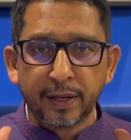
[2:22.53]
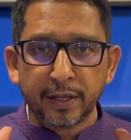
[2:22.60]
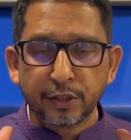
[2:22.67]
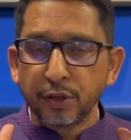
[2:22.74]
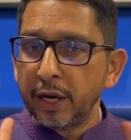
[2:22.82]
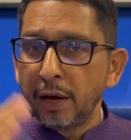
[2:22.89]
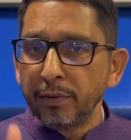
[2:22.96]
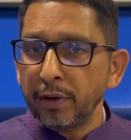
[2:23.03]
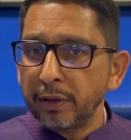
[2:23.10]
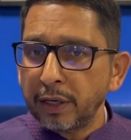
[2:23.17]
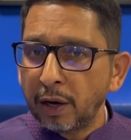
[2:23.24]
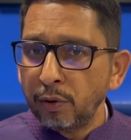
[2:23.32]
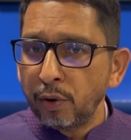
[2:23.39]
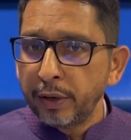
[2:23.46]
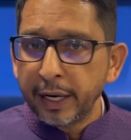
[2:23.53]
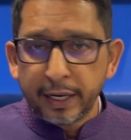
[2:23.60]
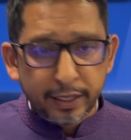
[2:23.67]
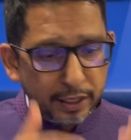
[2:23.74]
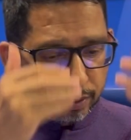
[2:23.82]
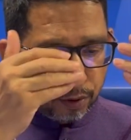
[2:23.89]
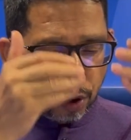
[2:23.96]
So now you have
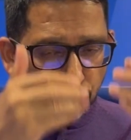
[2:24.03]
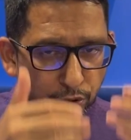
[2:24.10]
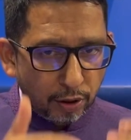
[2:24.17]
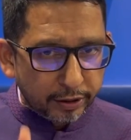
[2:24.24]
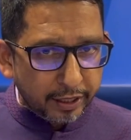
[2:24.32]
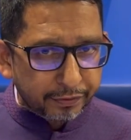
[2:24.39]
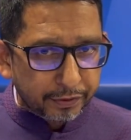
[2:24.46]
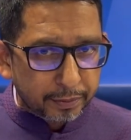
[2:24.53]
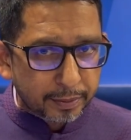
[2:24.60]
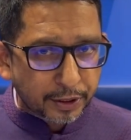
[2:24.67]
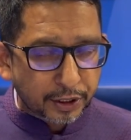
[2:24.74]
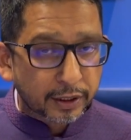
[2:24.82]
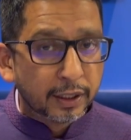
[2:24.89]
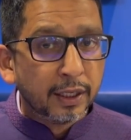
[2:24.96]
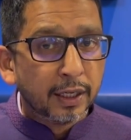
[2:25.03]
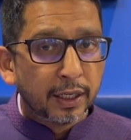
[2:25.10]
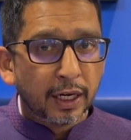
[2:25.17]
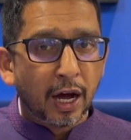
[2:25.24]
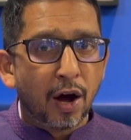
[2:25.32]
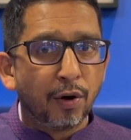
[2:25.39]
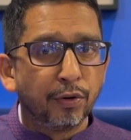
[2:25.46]
downloaded, you have got all the information.
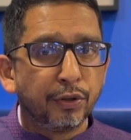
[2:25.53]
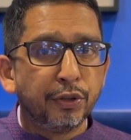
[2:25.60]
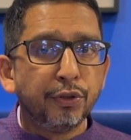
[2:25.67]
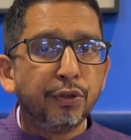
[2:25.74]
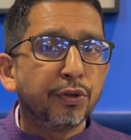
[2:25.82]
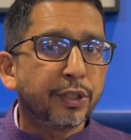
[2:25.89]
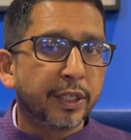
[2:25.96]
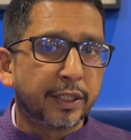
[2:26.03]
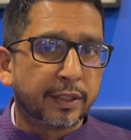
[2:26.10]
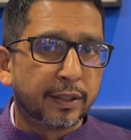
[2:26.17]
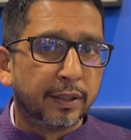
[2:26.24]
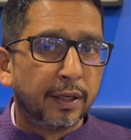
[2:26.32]
Now how do you use it?